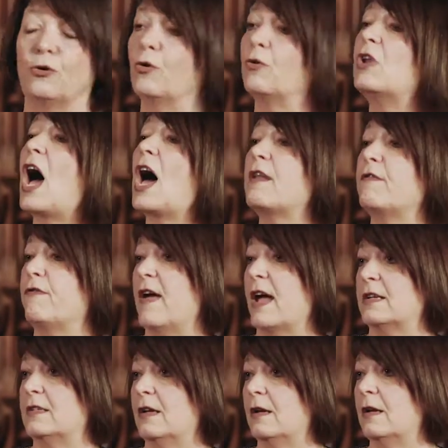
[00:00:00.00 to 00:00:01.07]
or not
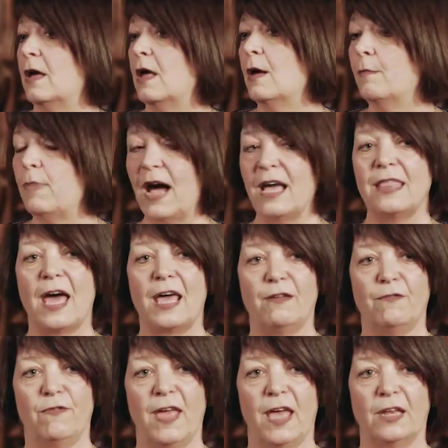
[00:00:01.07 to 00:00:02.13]
affected by that
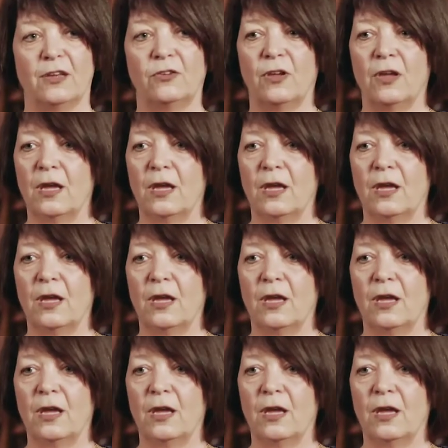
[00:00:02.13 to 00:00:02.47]
event,